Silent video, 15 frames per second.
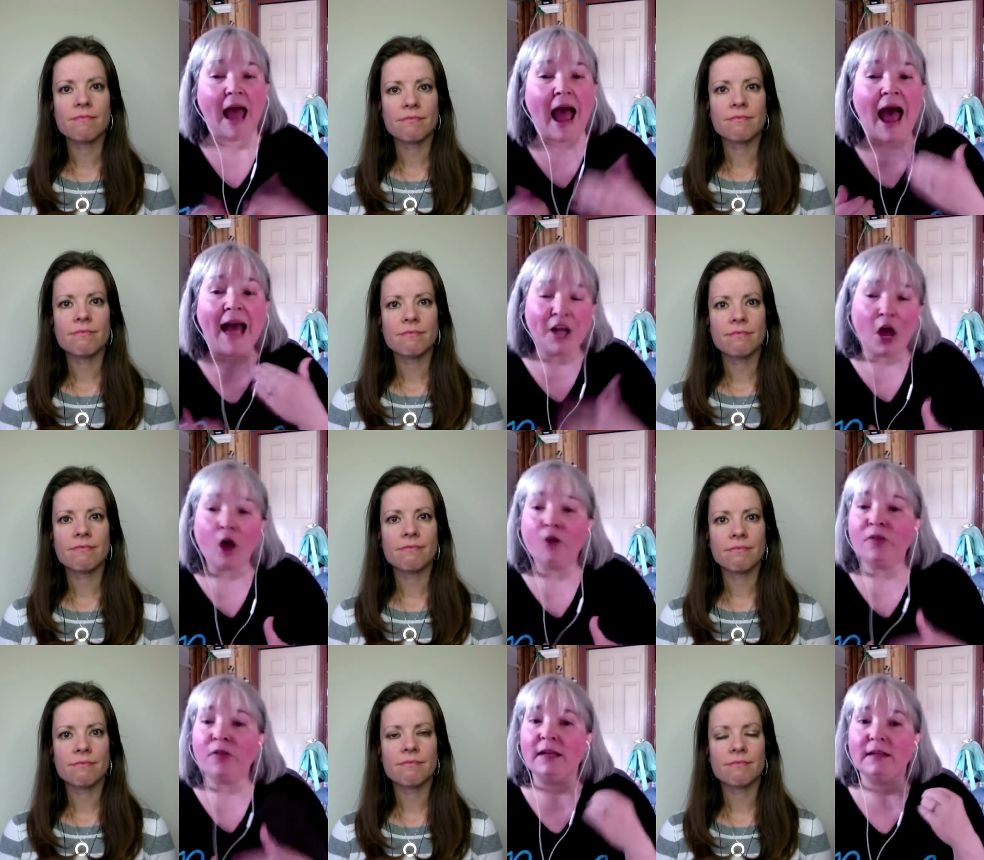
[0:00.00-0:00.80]
Speaker 1: I
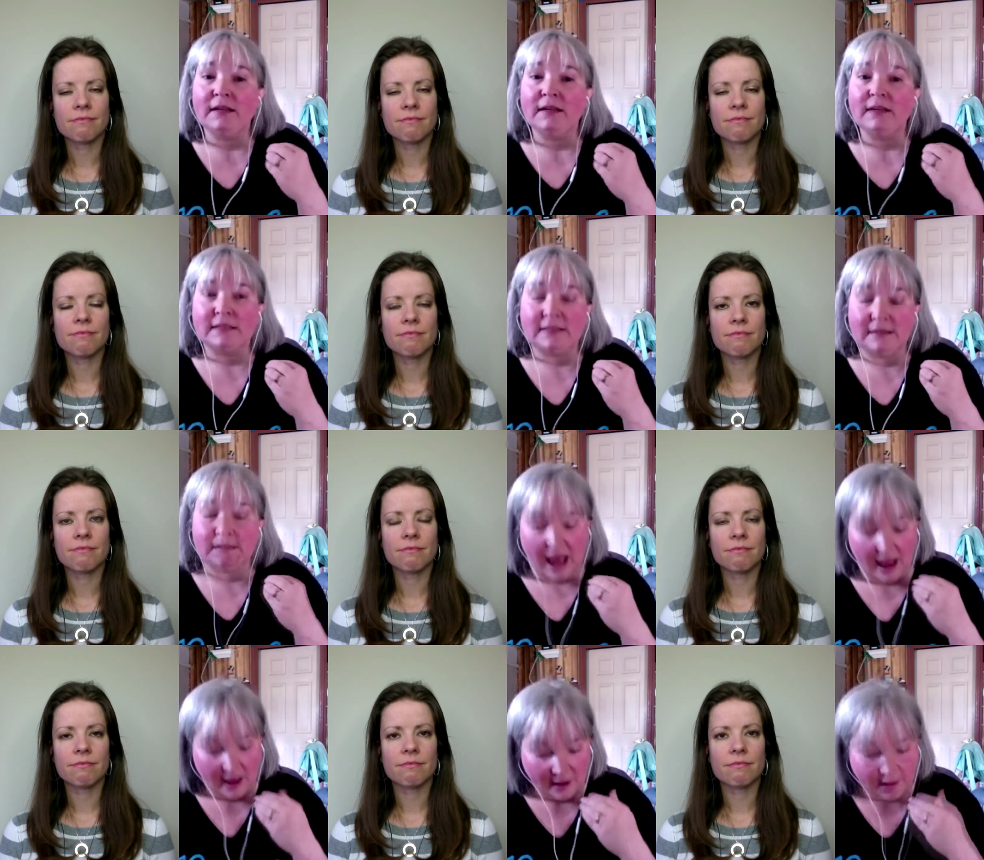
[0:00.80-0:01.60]
know that
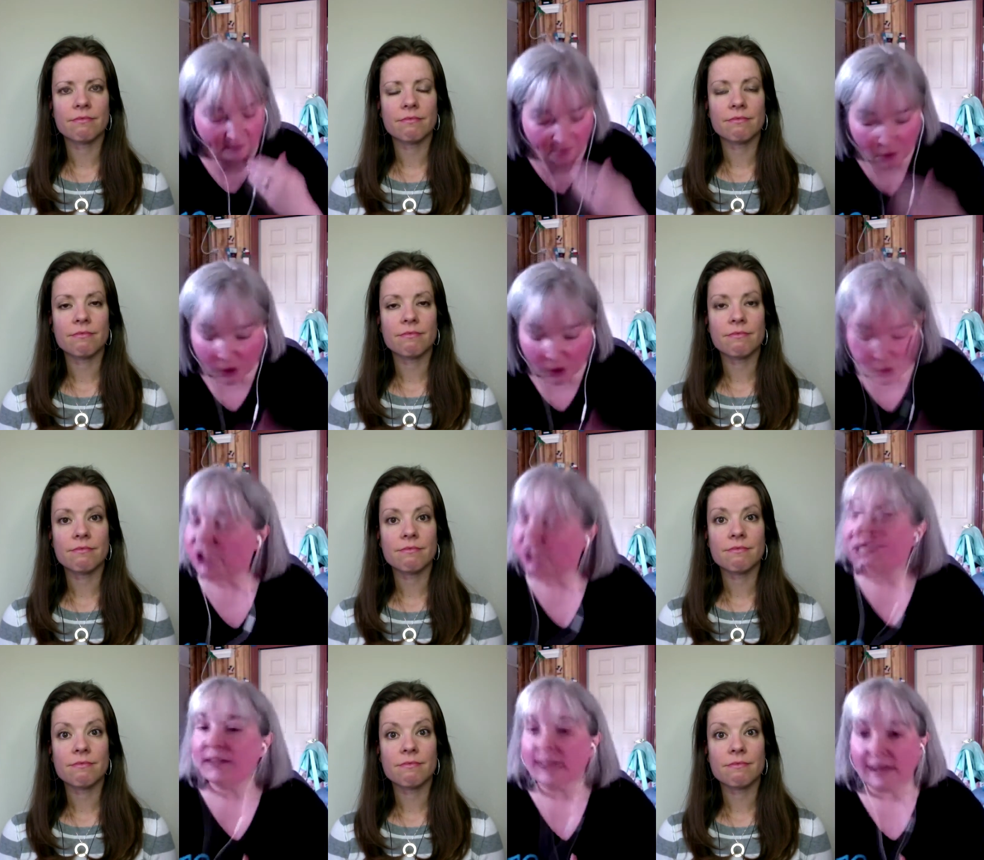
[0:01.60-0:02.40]

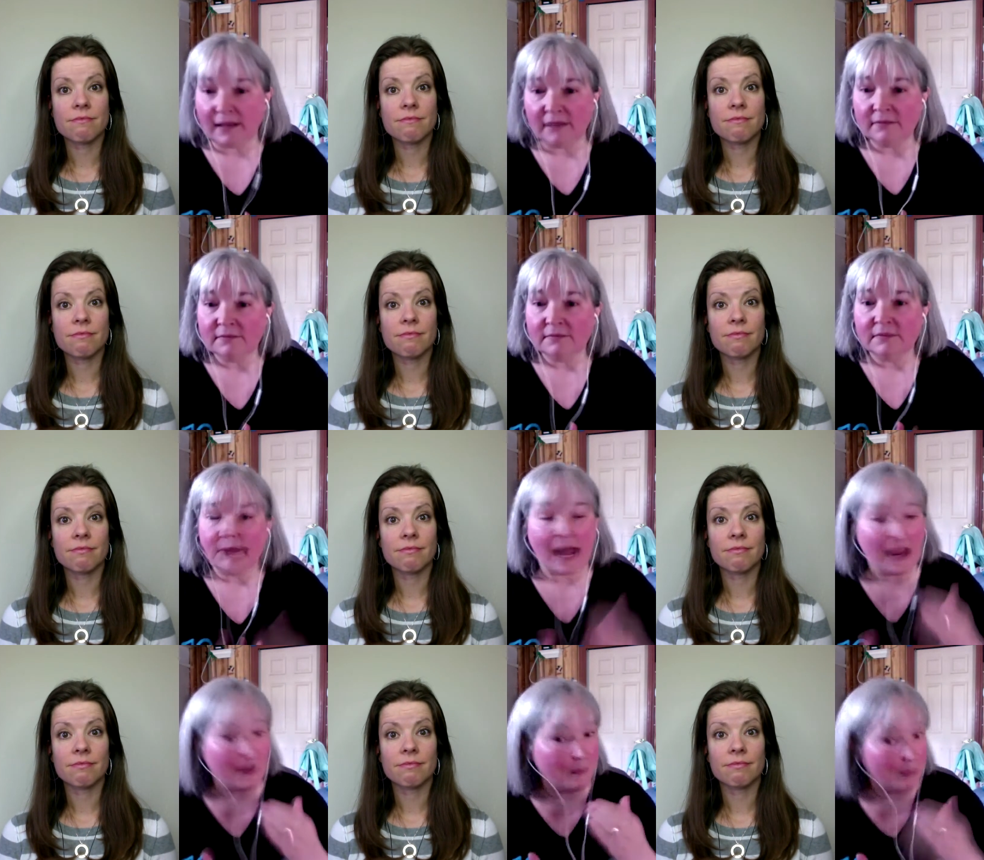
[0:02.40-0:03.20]
unfortunately,
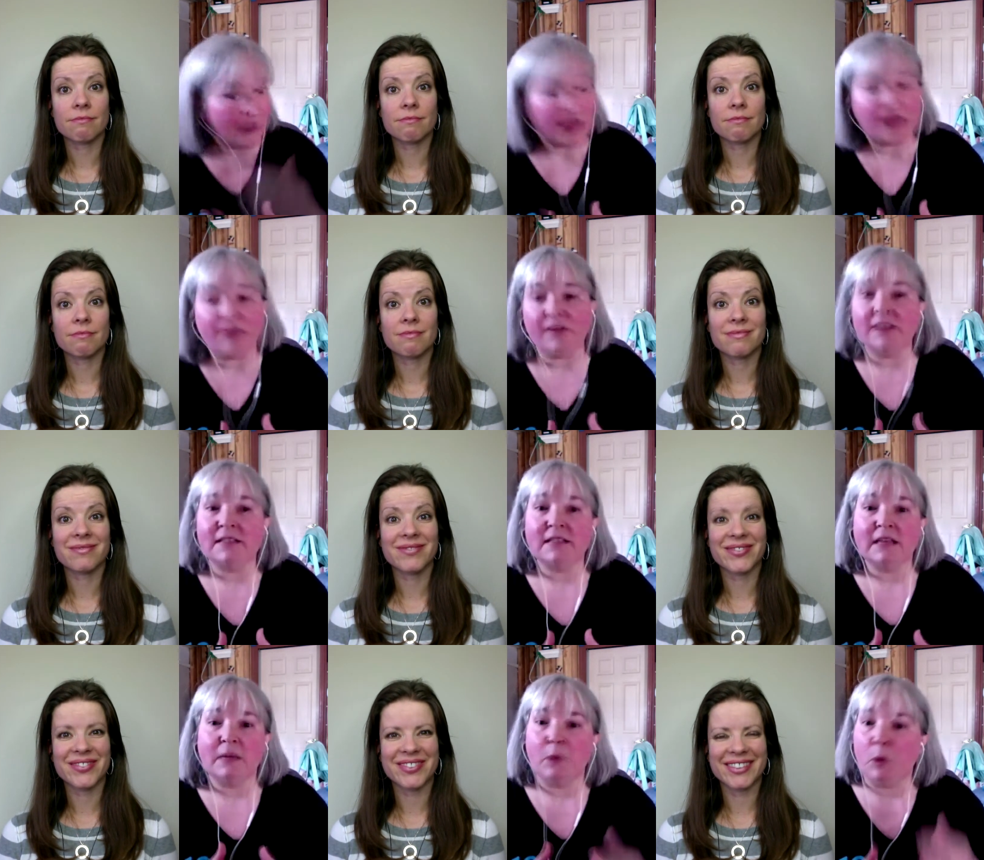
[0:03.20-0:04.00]
like many of us,
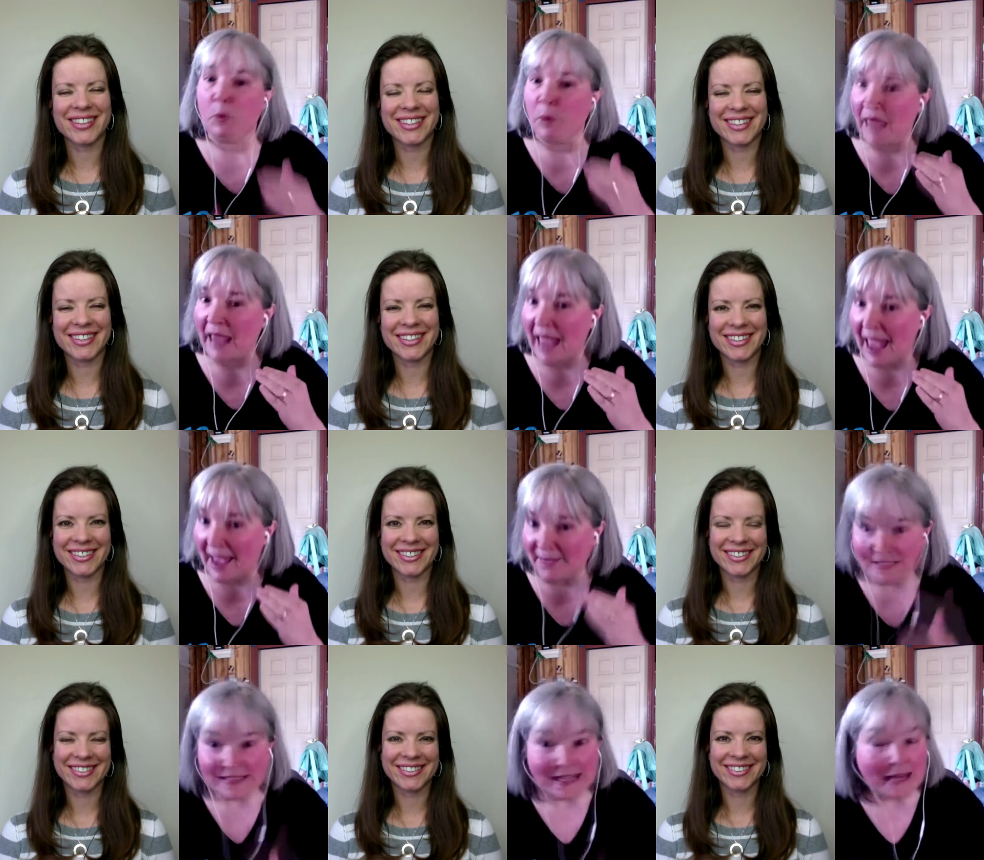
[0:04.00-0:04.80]
when we
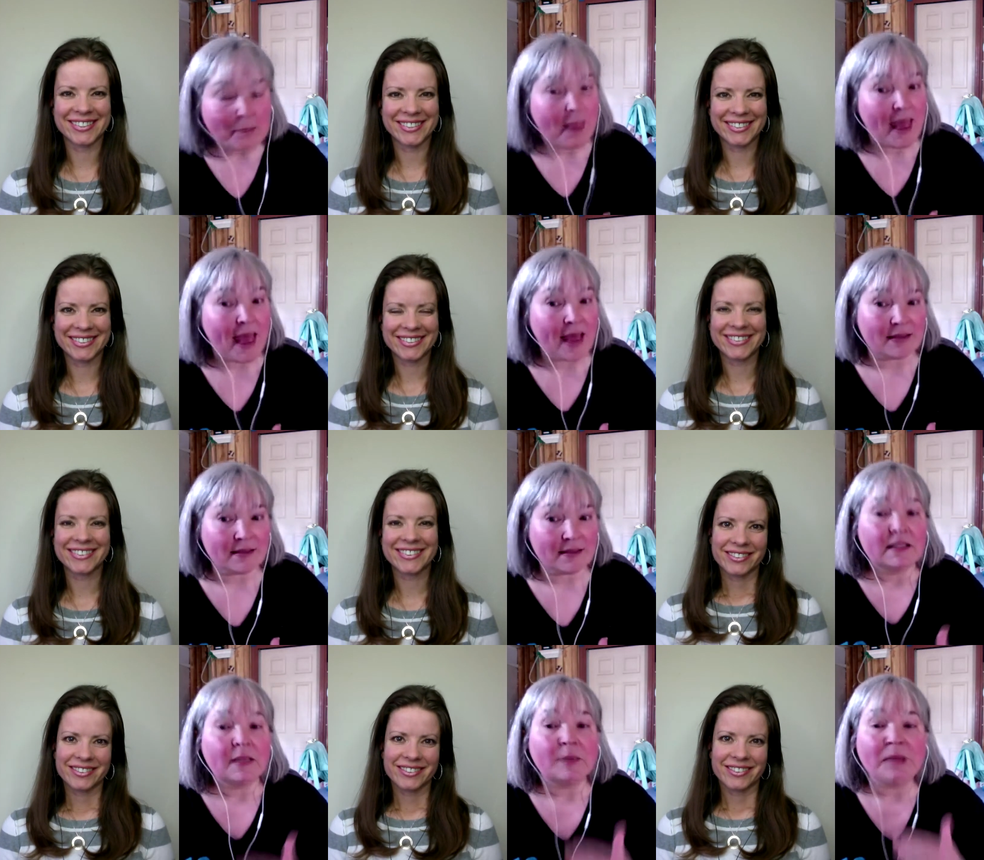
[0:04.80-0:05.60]
have setbacks,
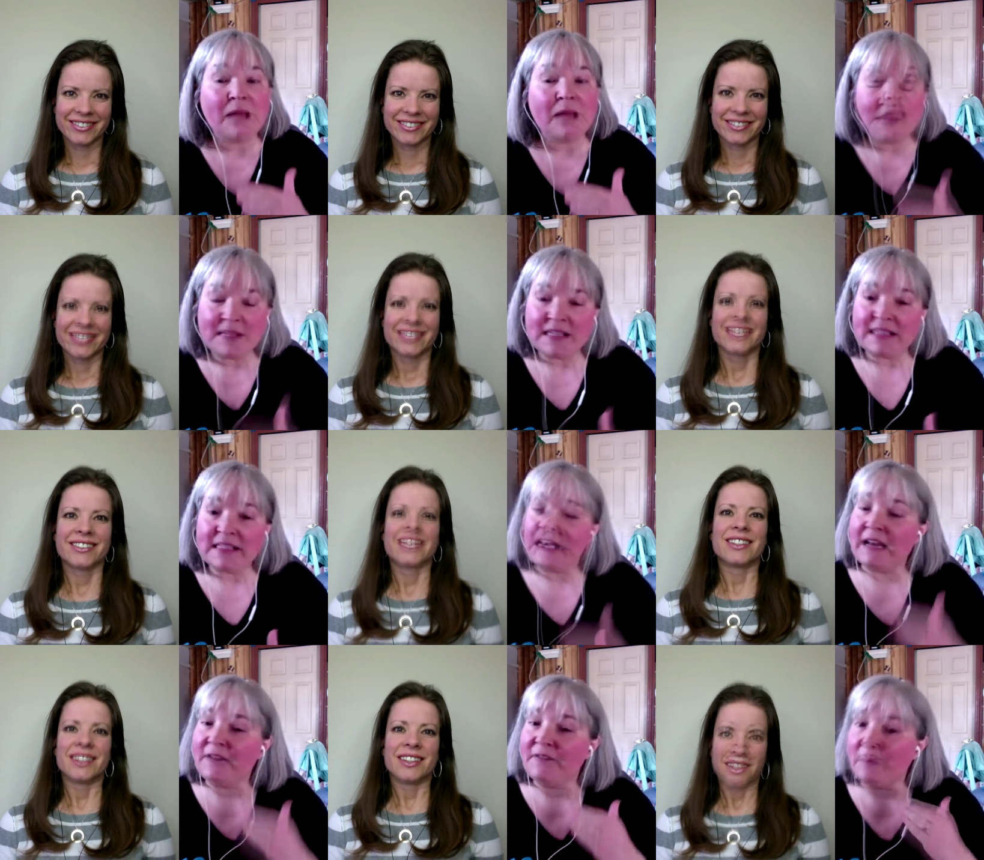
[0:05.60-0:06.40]
sometimes
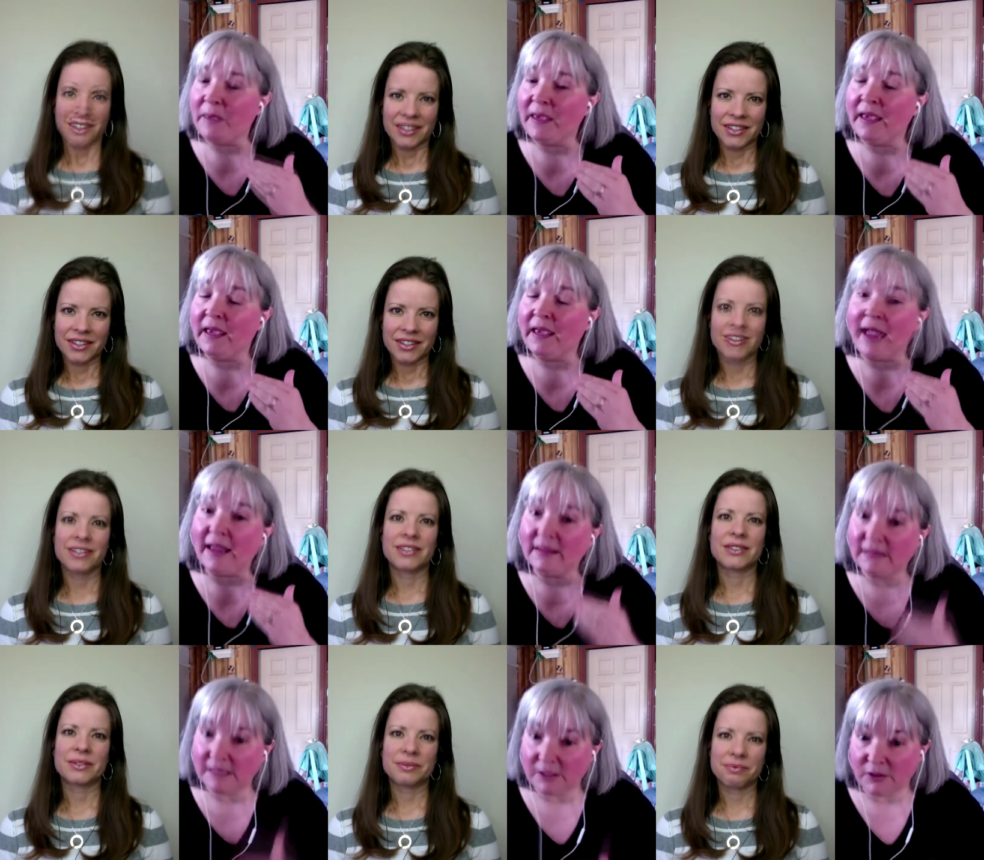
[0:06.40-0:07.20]
instead of it being
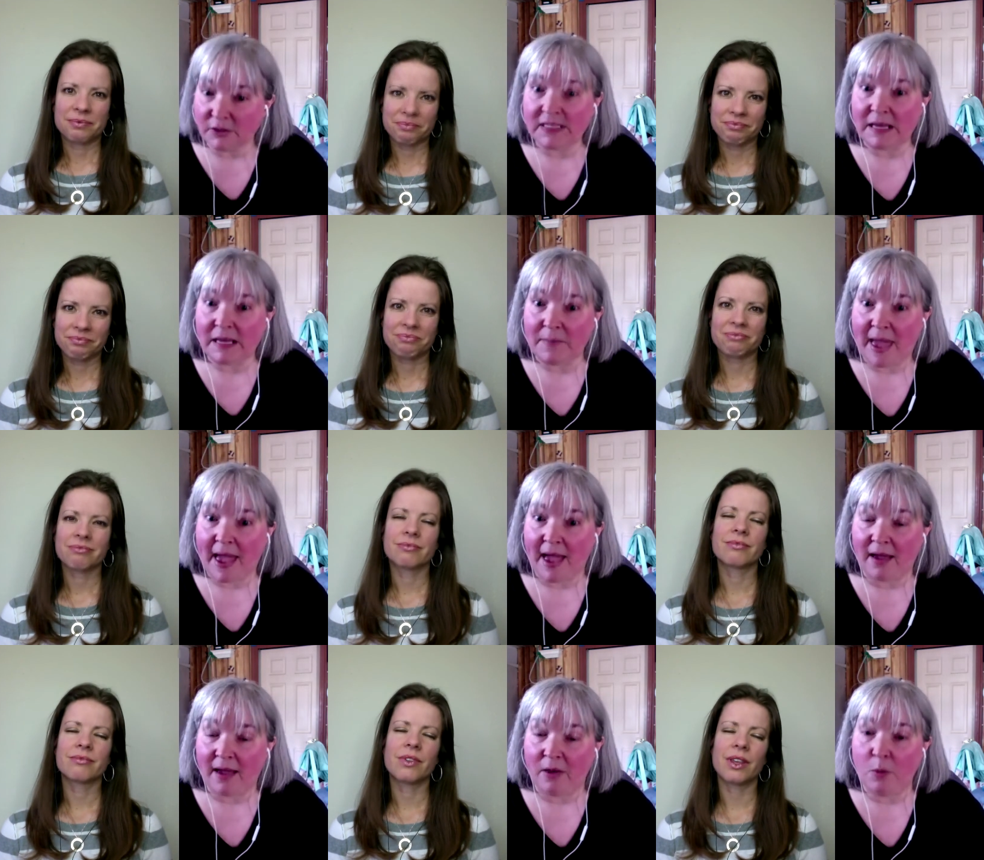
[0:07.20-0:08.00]
a little
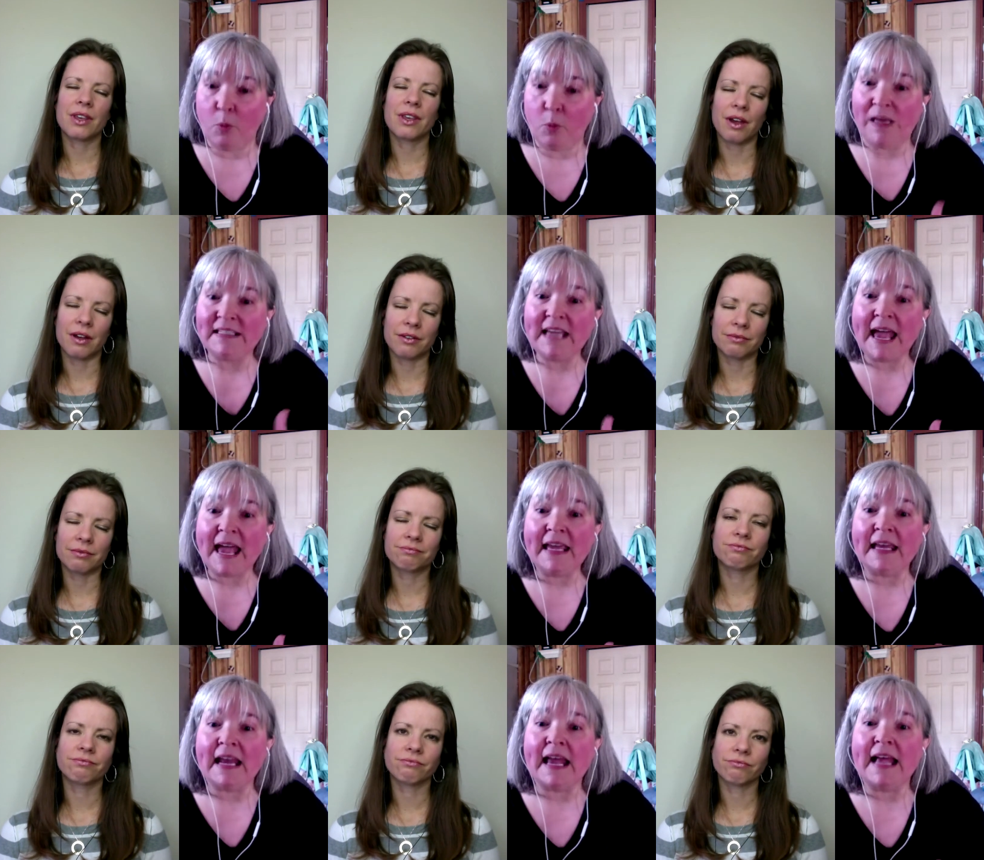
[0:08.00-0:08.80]
setback, yeah. we
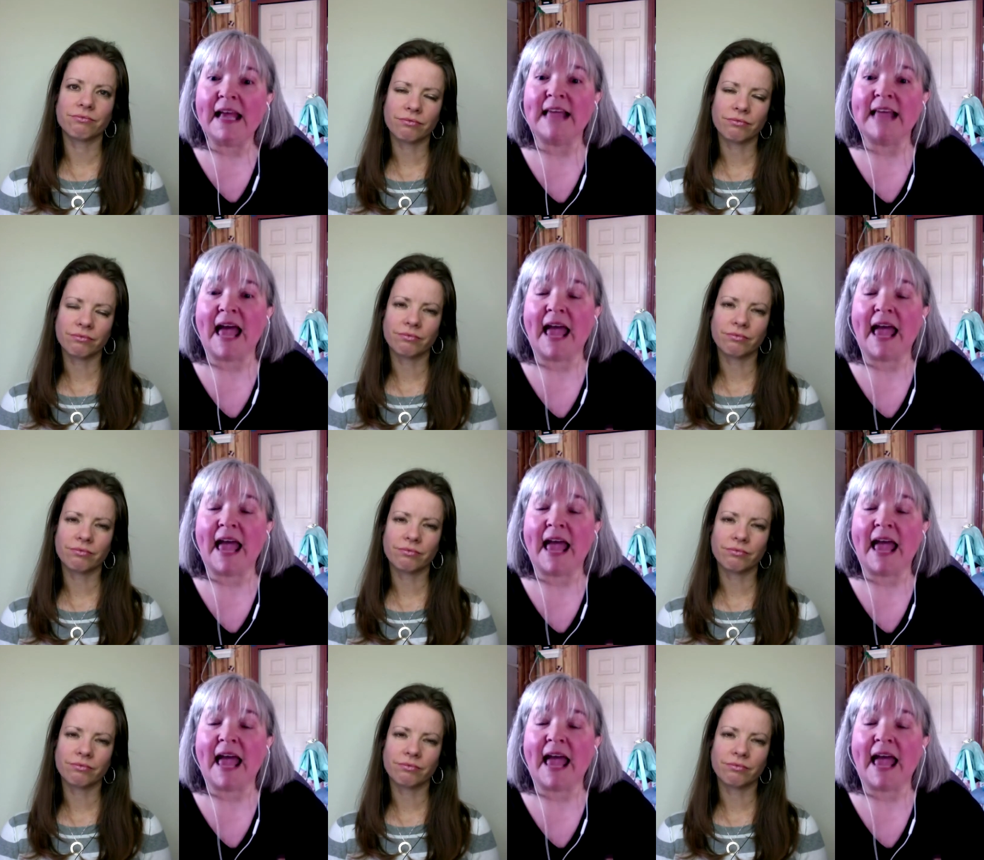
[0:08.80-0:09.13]
take it as